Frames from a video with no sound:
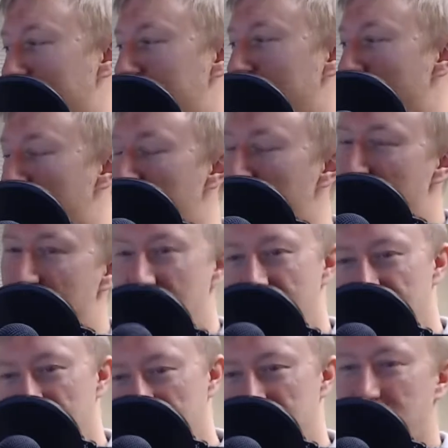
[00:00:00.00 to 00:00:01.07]
So it
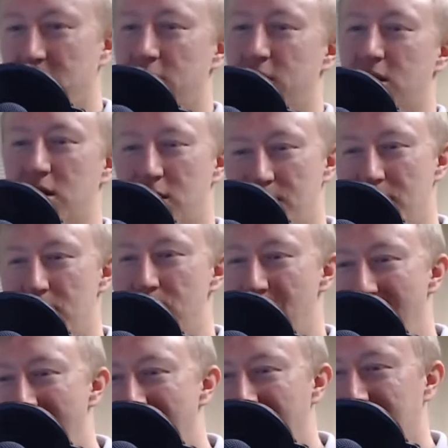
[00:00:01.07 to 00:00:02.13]
feels really good to be
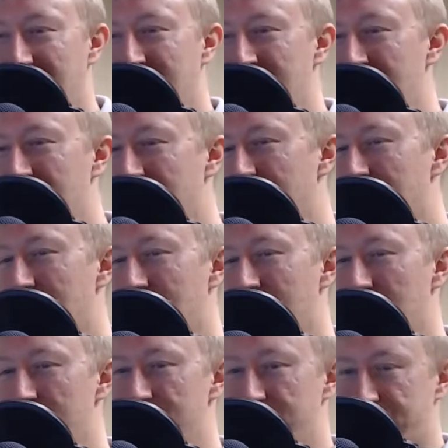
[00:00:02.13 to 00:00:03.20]
back.
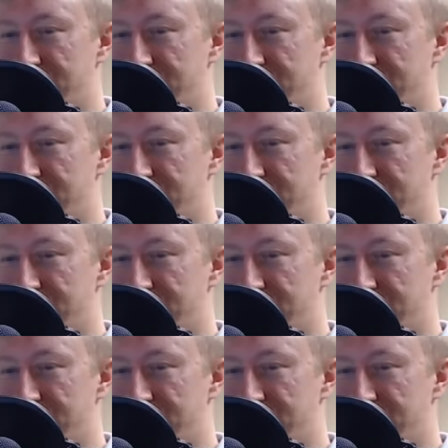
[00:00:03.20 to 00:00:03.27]
This